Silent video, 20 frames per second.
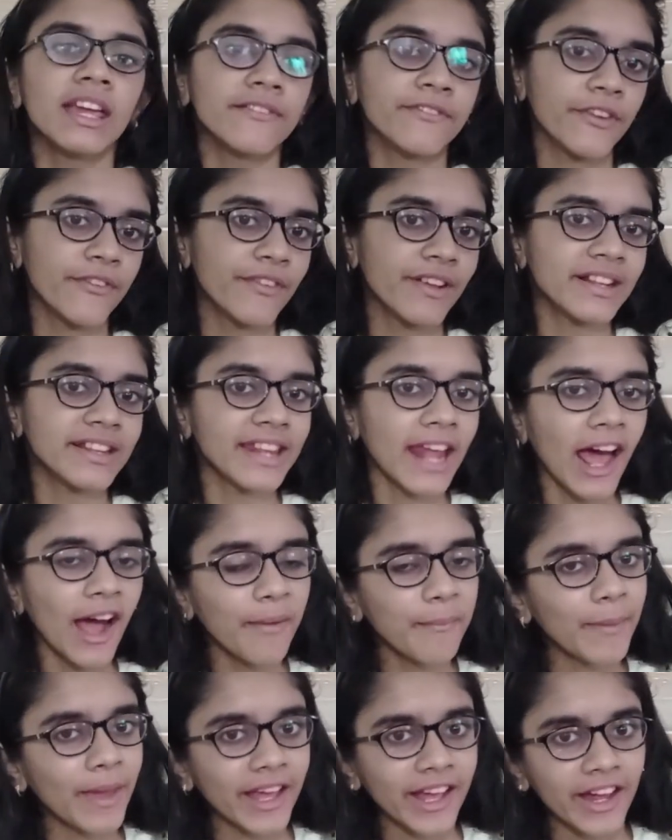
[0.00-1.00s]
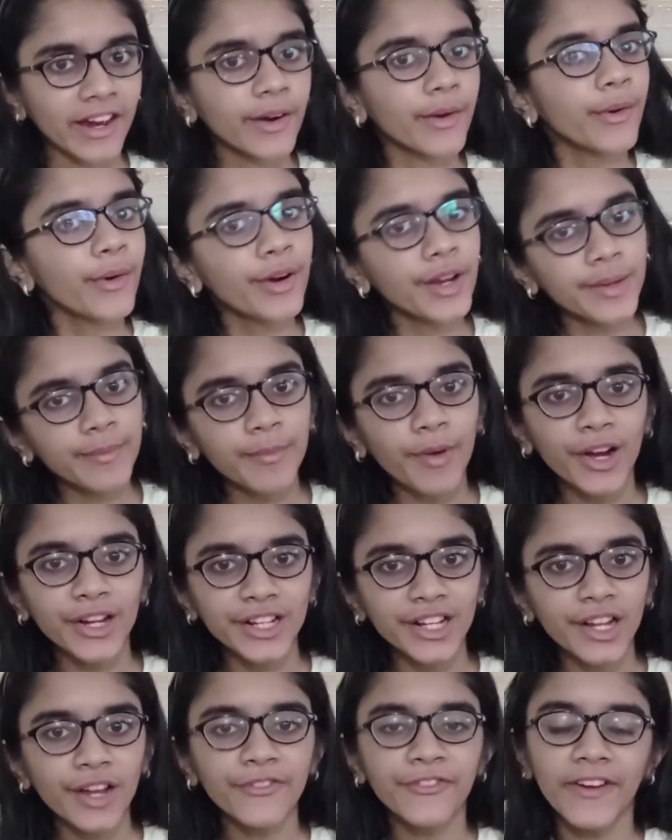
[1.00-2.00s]
We will now make our own
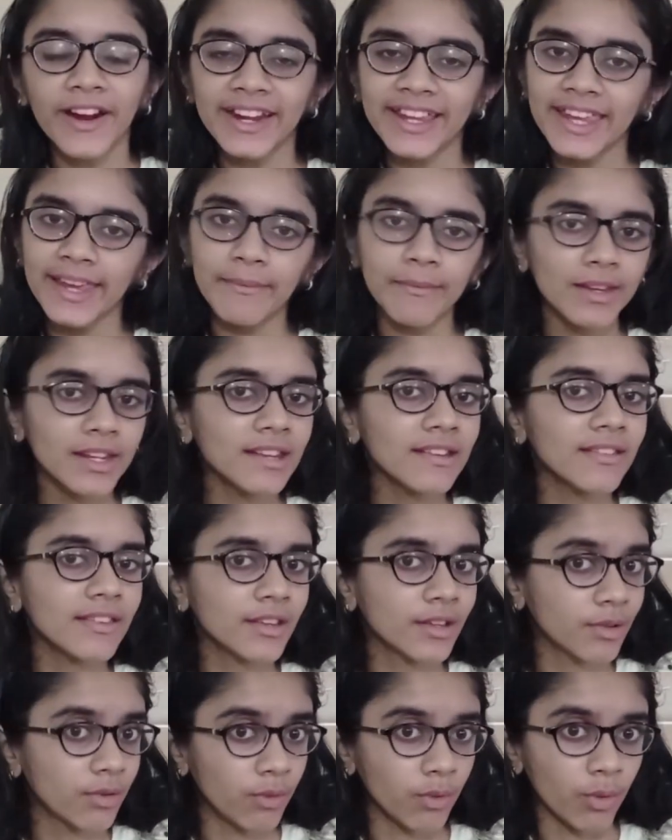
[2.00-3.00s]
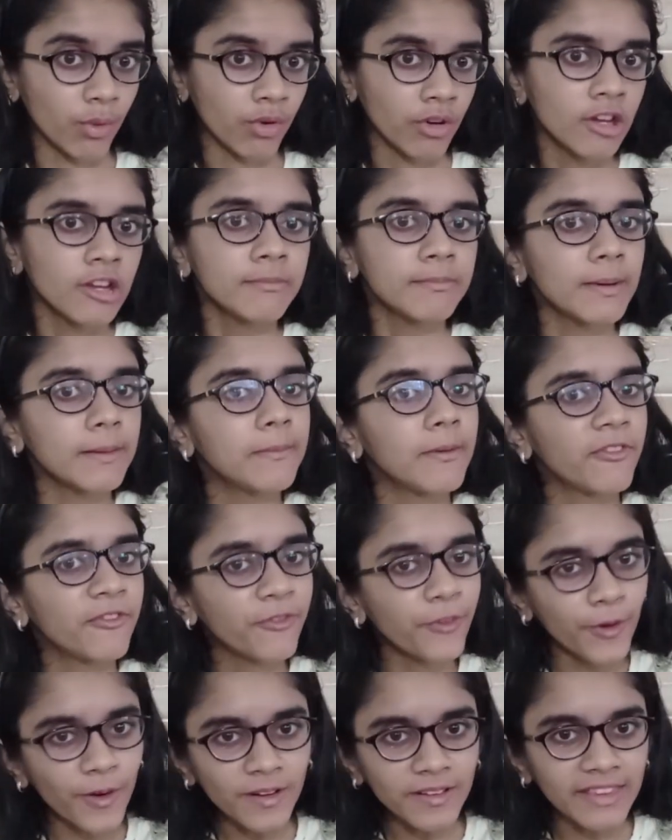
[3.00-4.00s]
model of Archimedes screw. But
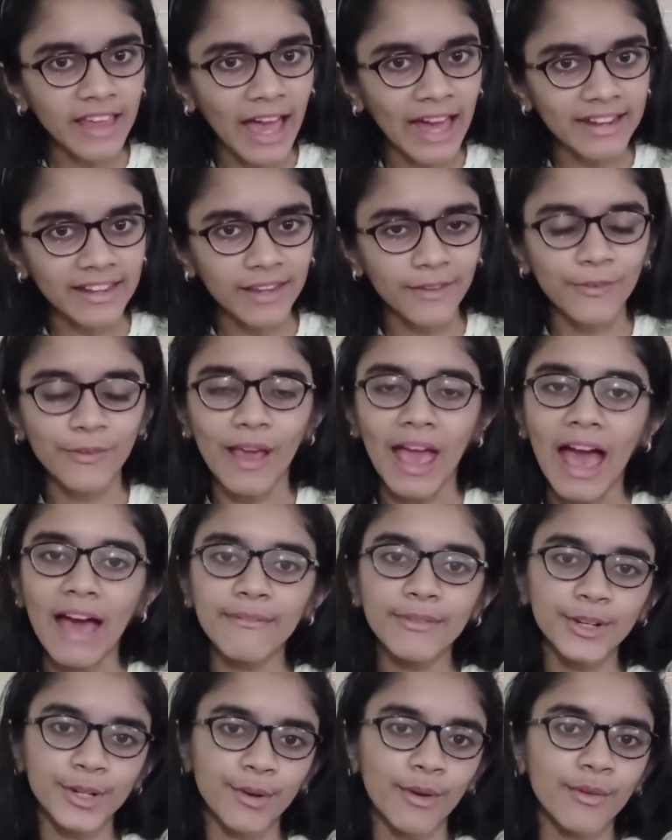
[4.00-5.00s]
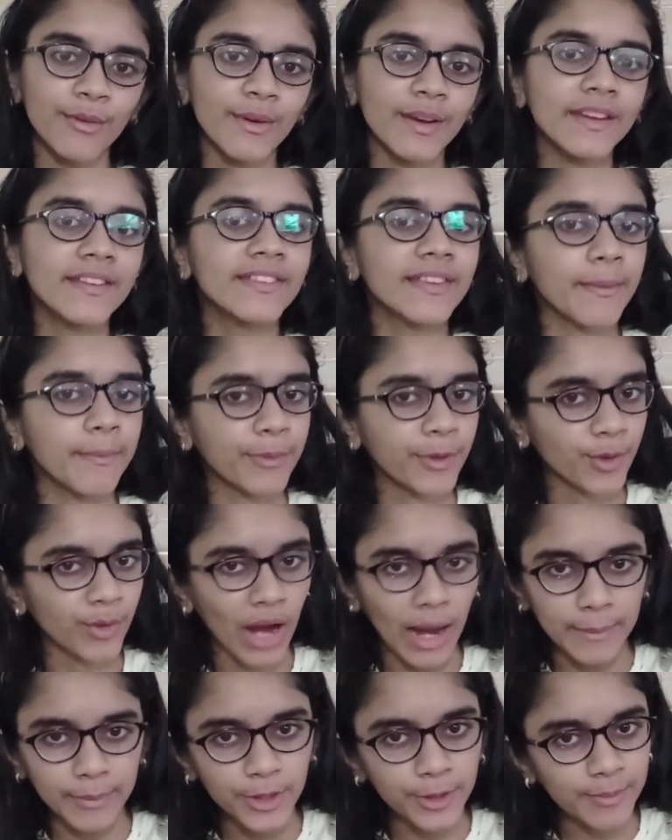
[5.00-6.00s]
before that, if you haven't already
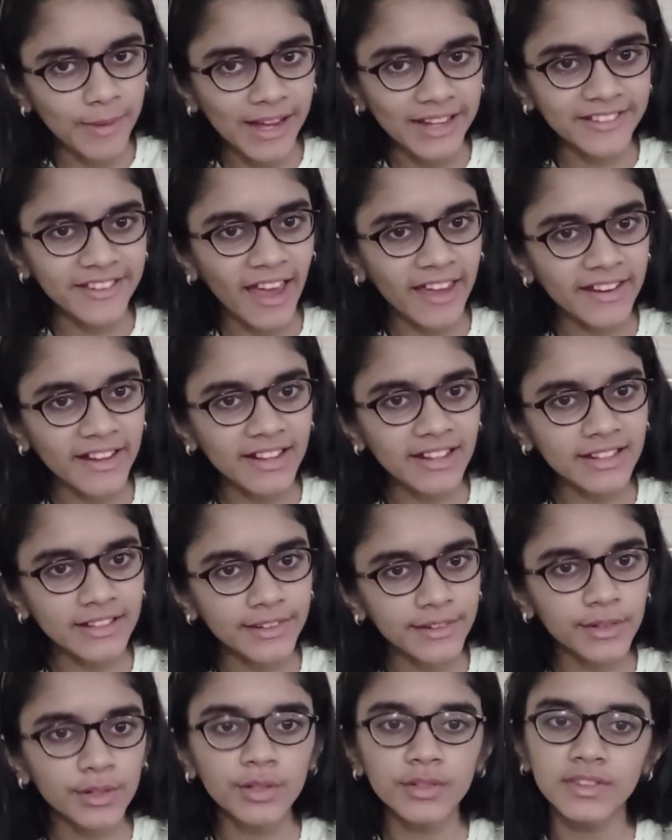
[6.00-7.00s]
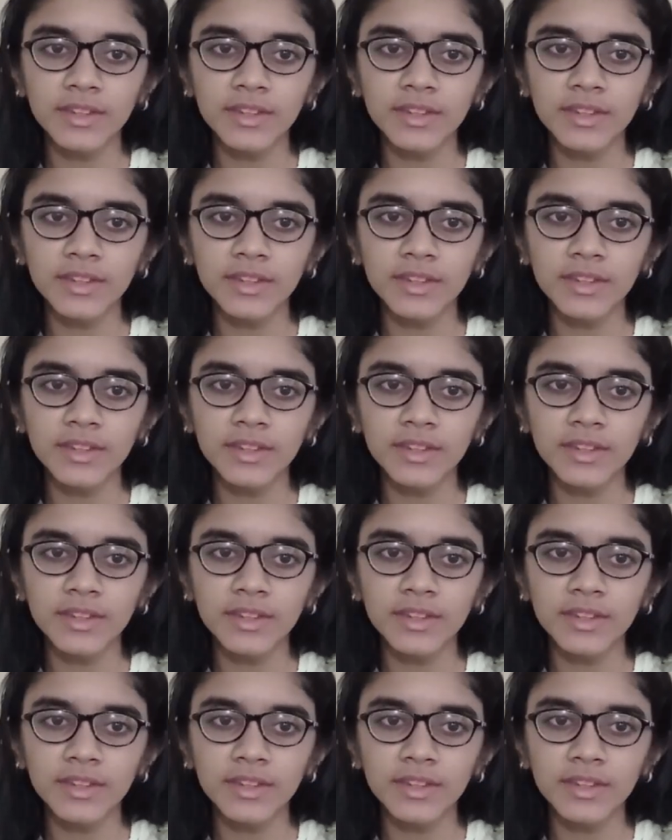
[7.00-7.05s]
subscribed to my channel, do